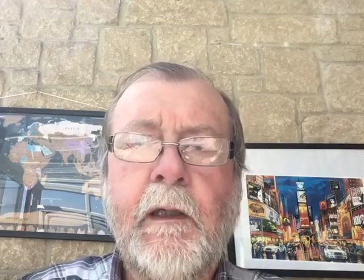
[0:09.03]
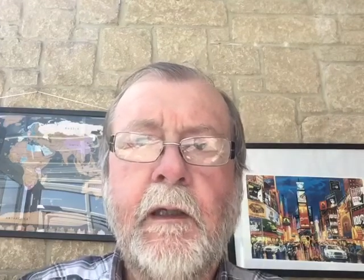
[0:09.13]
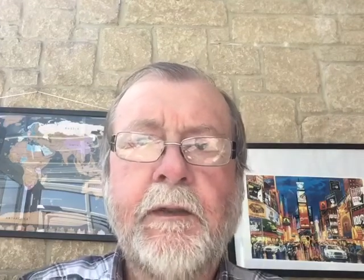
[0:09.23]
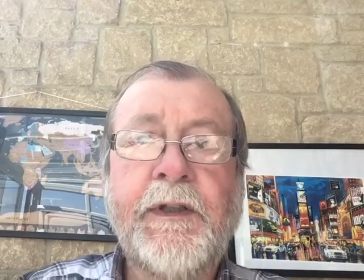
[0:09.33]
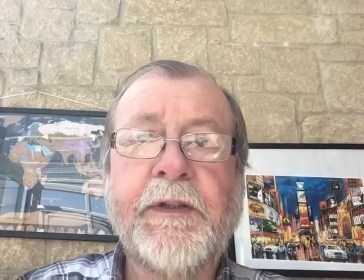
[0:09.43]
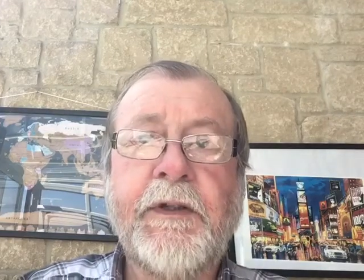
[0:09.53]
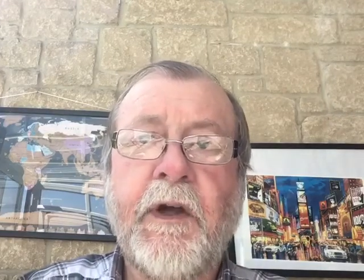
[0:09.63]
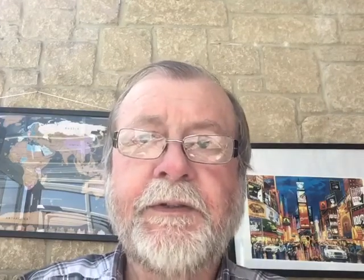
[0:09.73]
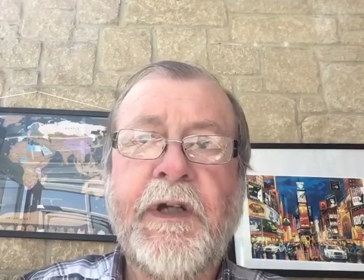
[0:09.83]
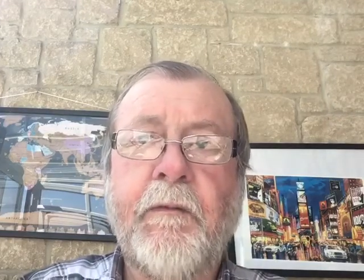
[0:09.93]
Since
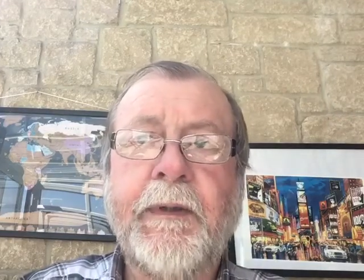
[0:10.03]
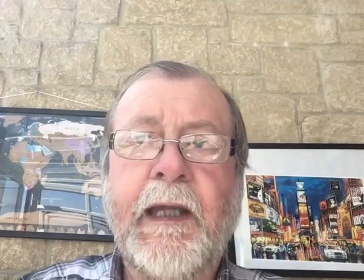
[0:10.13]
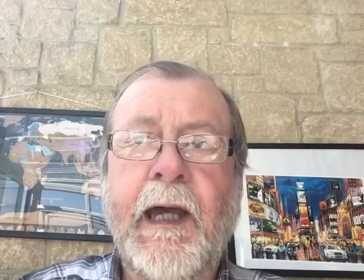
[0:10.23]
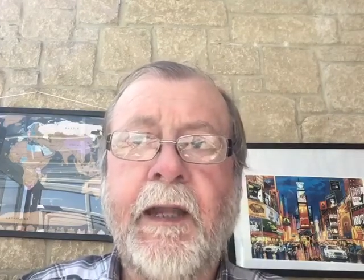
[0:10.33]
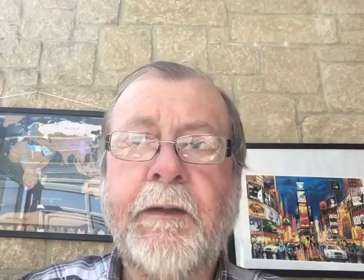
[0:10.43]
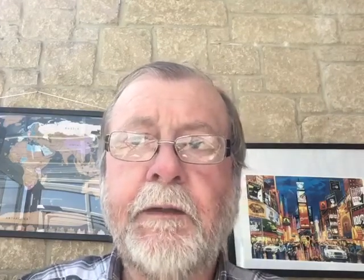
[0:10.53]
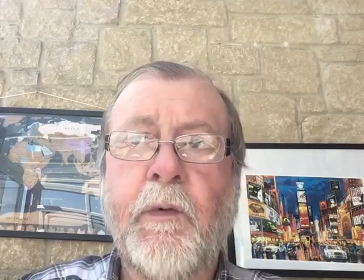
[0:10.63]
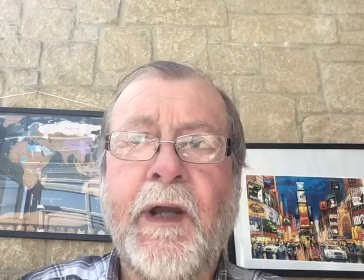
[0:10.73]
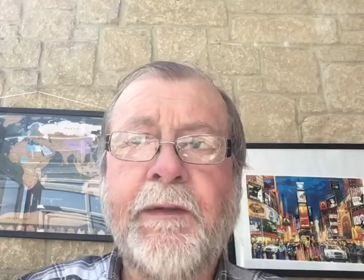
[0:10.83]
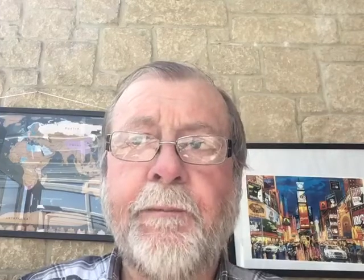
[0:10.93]
lockdown began,
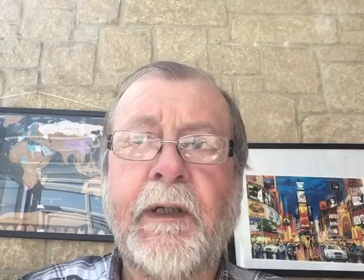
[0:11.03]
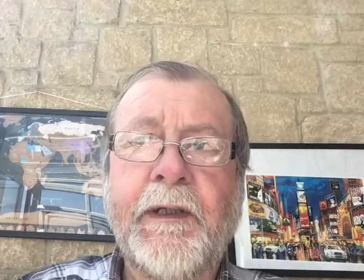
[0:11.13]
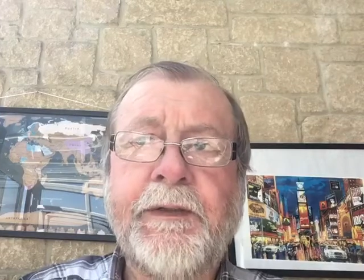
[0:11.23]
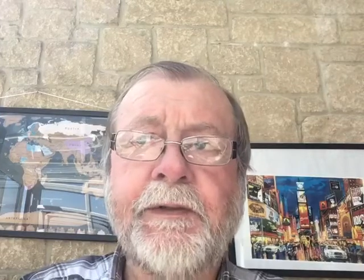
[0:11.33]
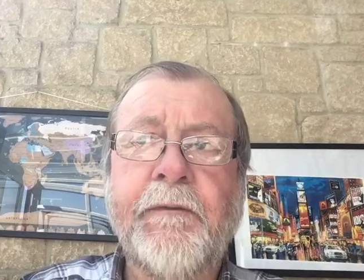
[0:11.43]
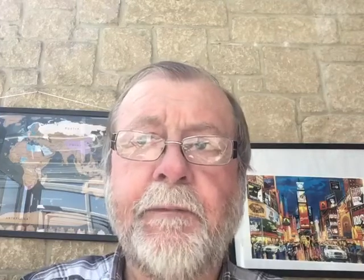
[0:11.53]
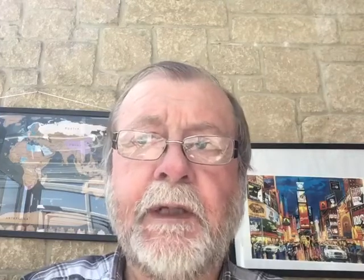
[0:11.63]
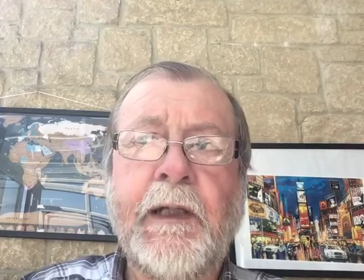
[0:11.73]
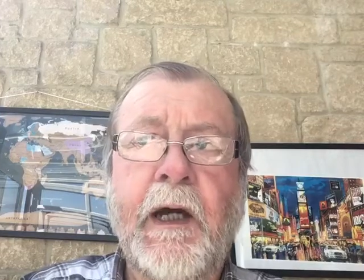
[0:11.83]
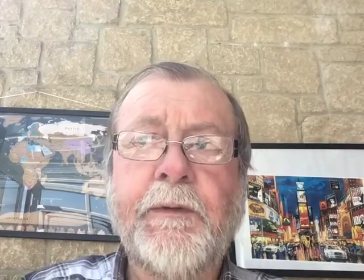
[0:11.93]
Gwent Police have
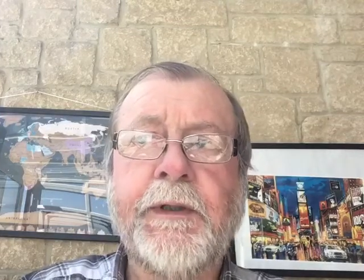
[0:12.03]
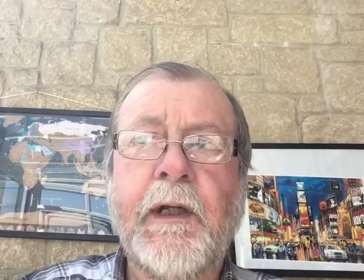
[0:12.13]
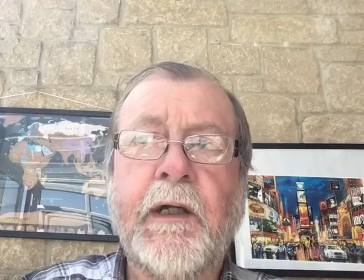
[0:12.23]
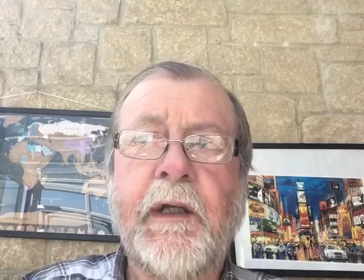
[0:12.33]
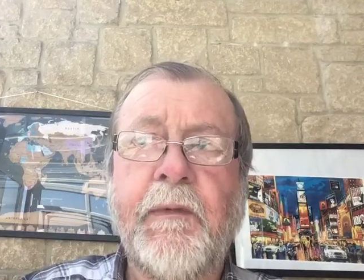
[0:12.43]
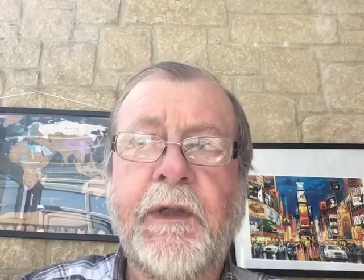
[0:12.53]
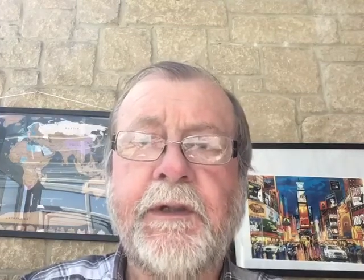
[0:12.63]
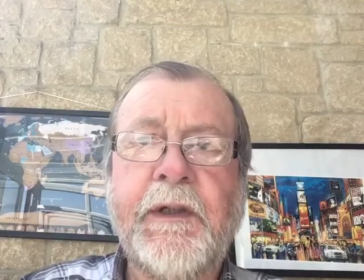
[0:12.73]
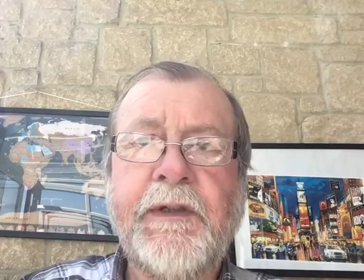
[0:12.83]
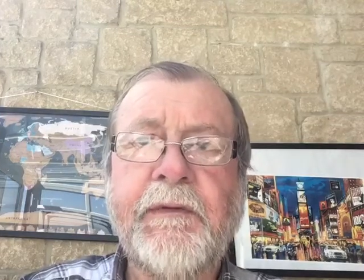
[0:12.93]
been out in our
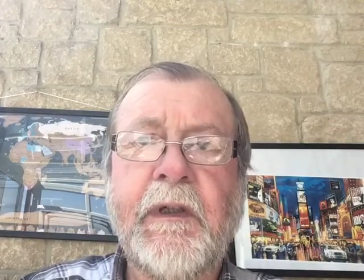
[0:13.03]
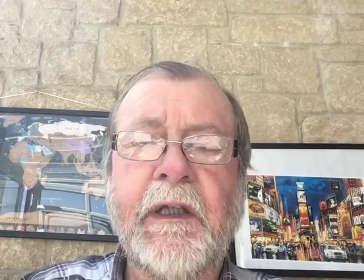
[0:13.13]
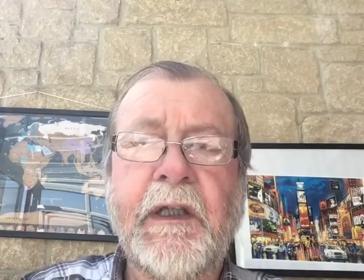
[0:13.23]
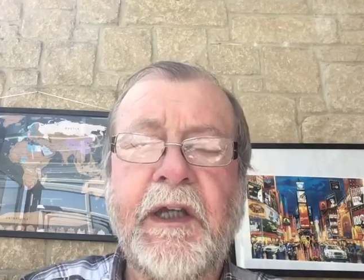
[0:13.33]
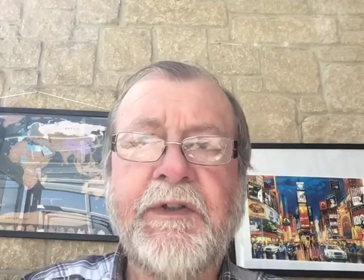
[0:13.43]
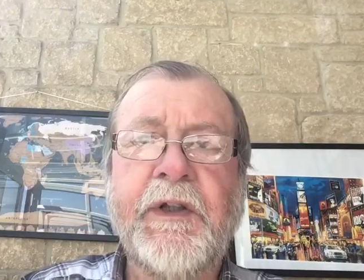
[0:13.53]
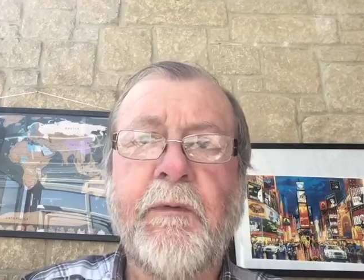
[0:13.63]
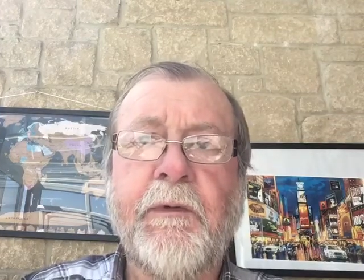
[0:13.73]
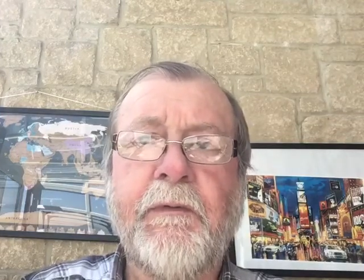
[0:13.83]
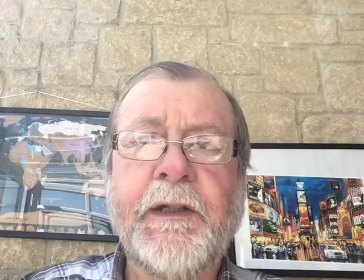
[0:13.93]
communities, engaging
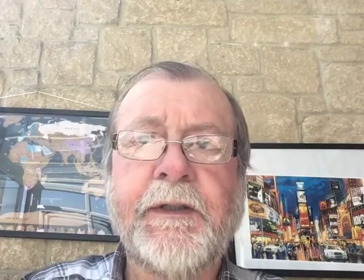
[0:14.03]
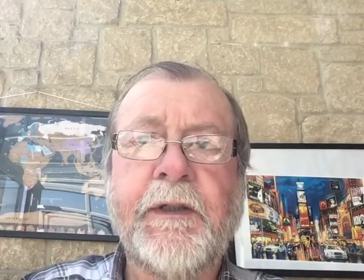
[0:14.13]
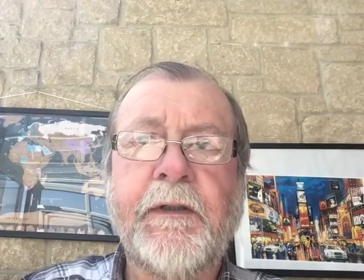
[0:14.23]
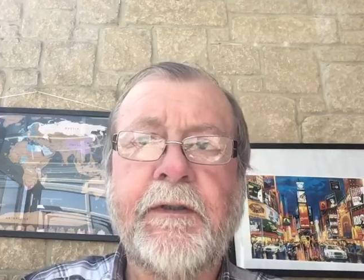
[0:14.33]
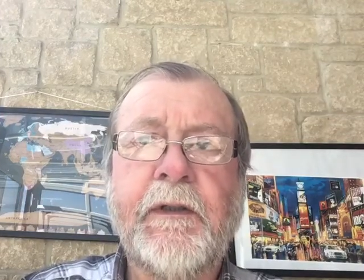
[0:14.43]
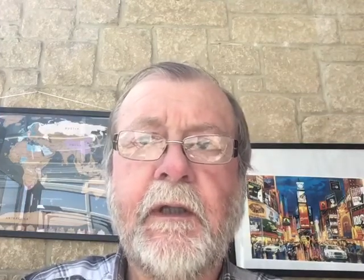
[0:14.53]
with residents,